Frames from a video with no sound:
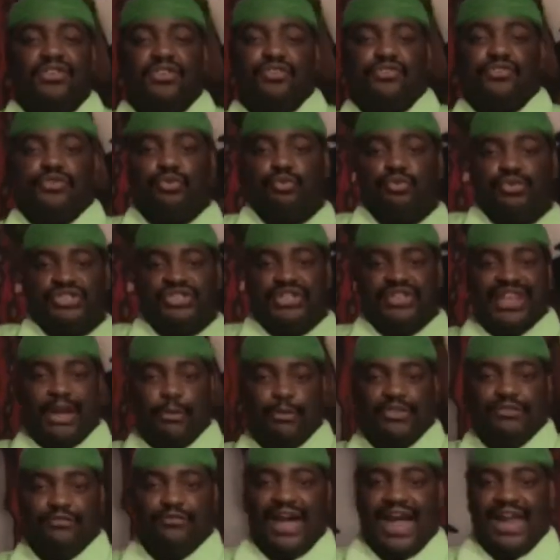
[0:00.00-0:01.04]
and the Seleucids
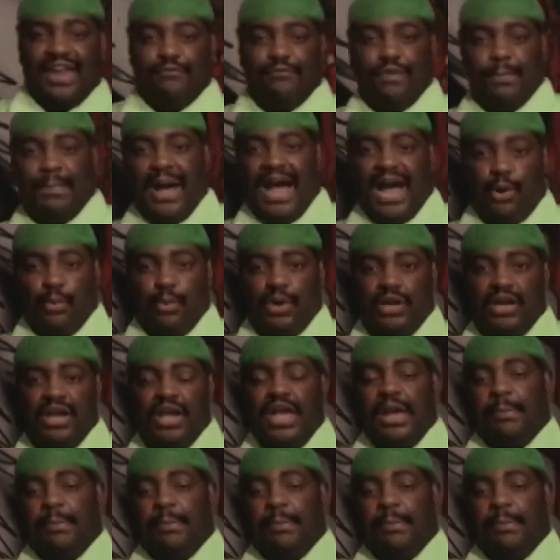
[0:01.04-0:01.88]
that was vying for power.